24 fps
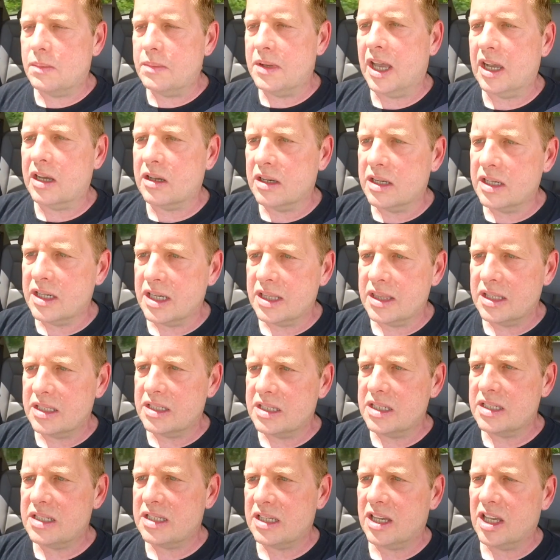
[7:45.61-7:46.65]
I'm not going to get into
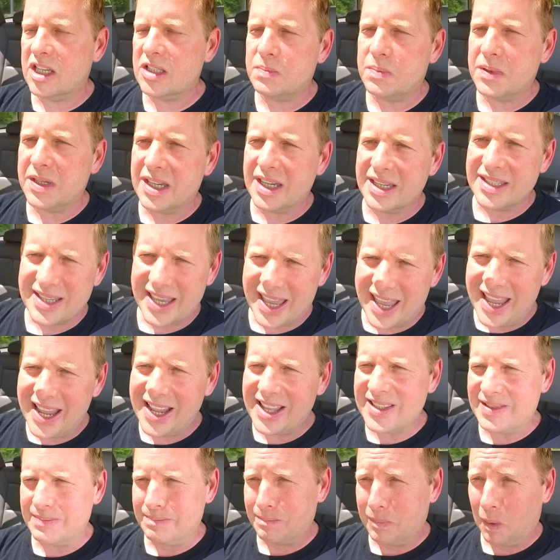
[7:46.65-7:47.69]
details because,
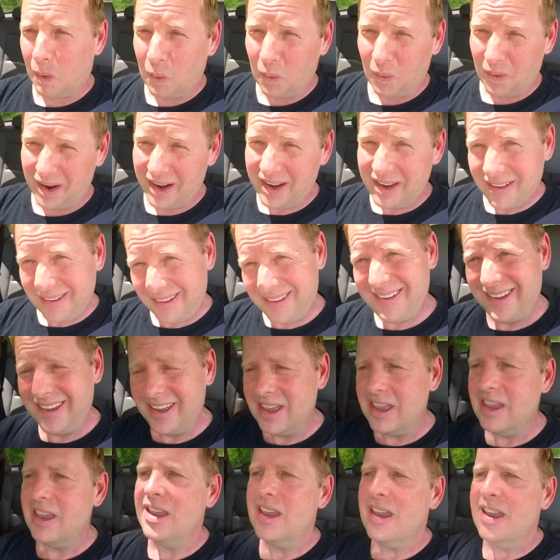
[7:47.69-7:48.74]
A, it's
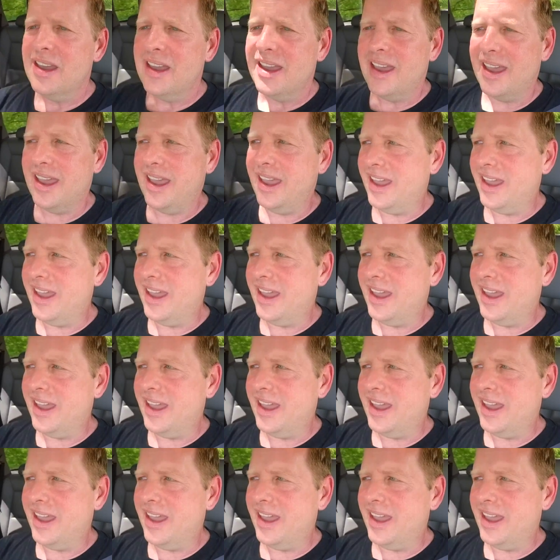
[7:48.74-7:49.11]
boring.